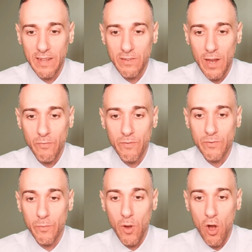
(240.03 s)
daily time frame
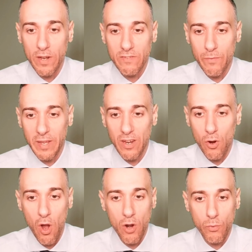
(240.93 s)
is from August from
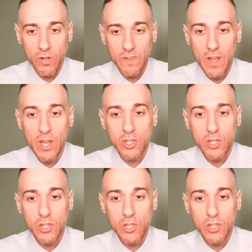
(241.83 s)
here onwards.